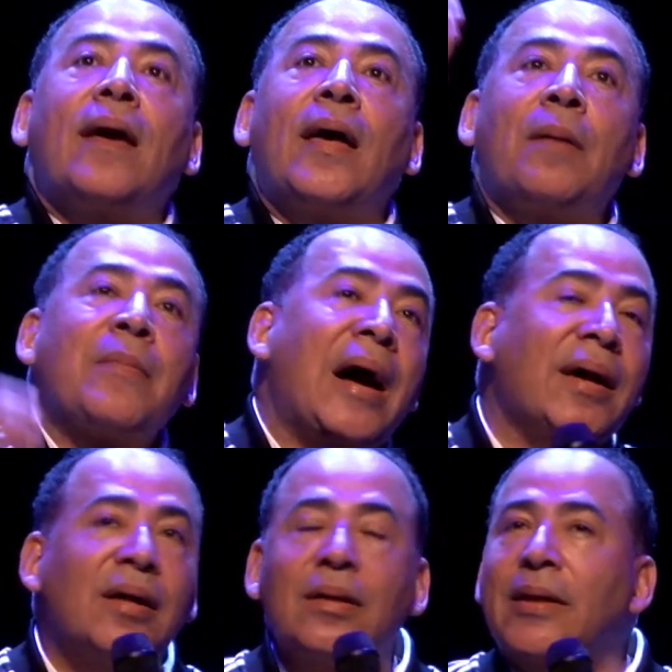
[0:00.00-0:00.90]
And I'm
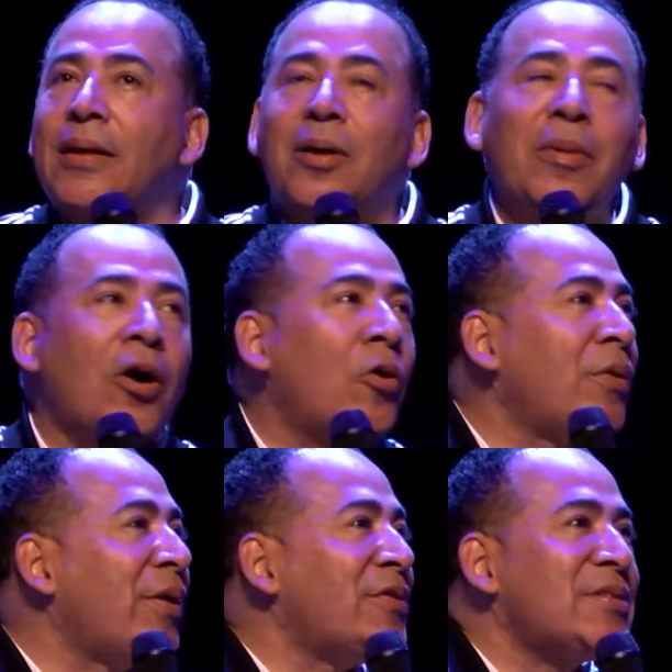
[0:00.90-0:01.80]
not going to lean on my
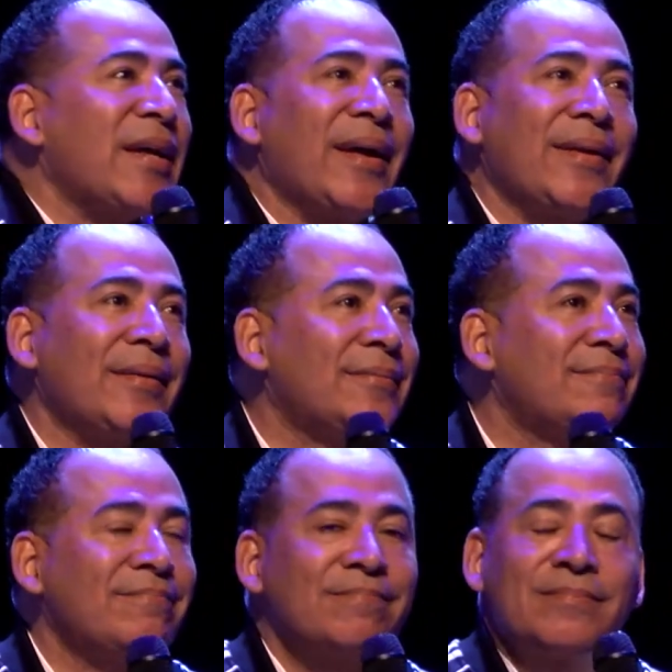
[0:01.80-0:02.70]
own understanding
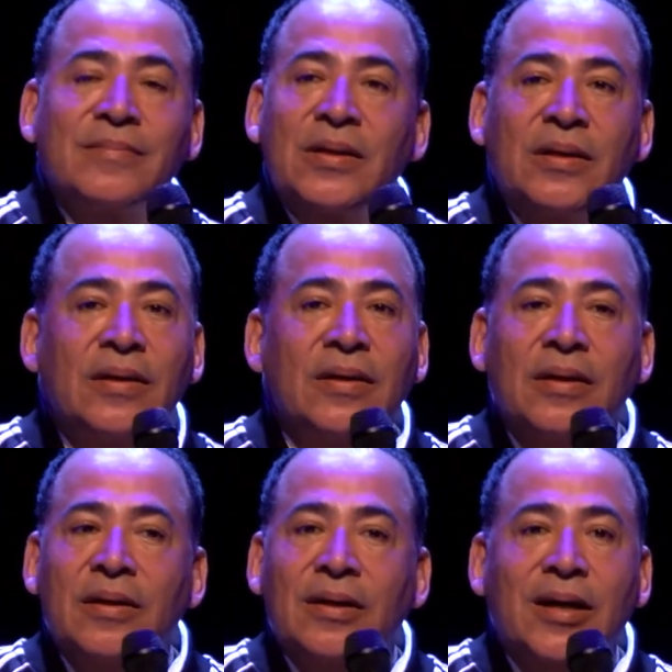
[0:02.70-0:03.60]

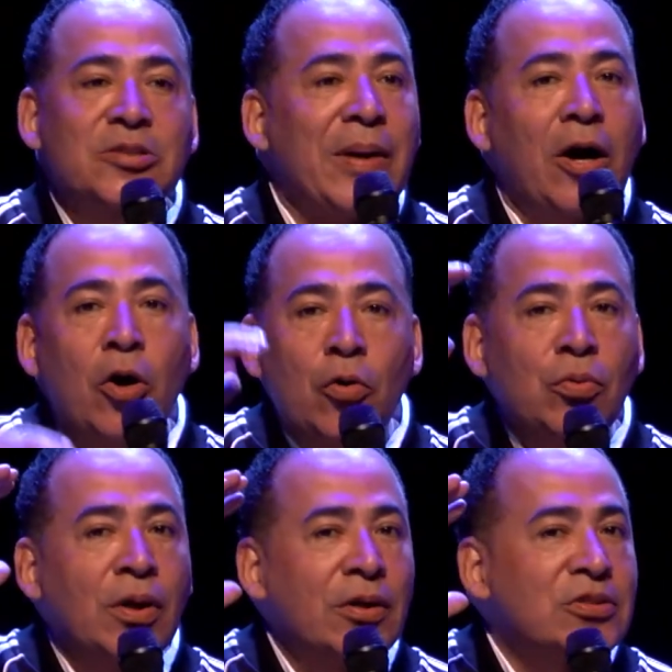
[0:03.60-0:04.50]
because my
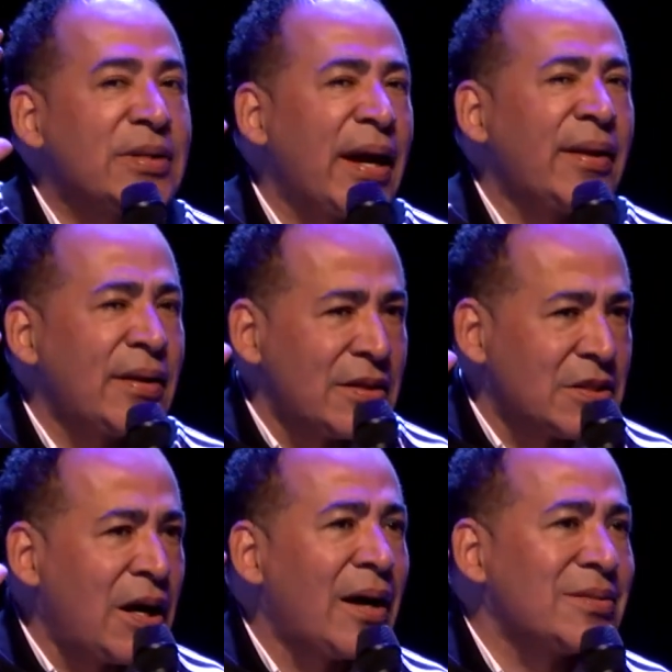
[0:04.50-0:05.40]
own understanding is
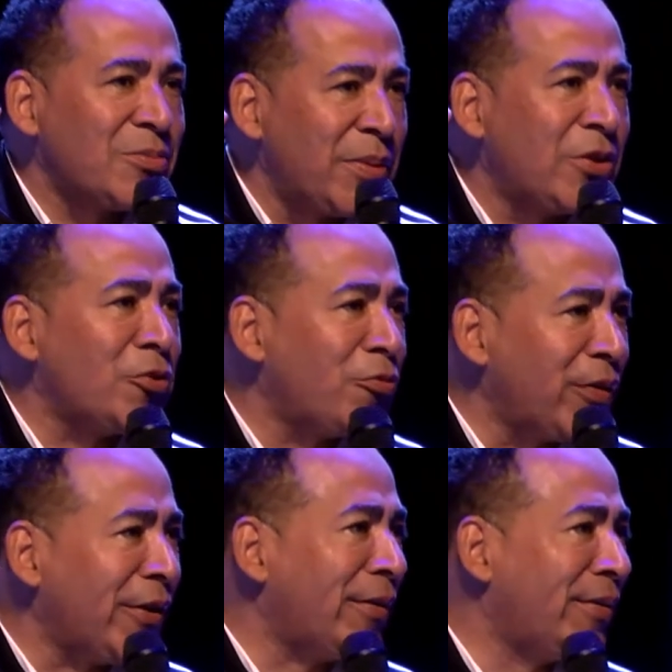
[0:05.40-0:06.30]
causing me to
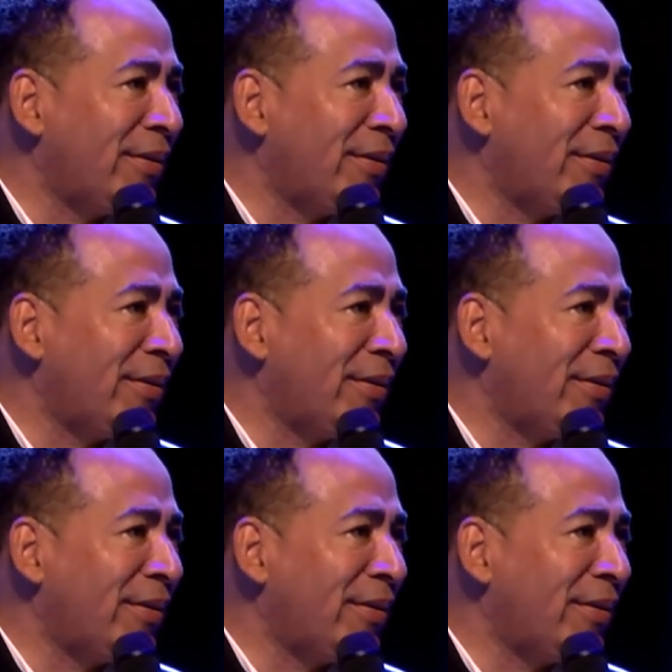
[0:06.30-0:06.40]
fear.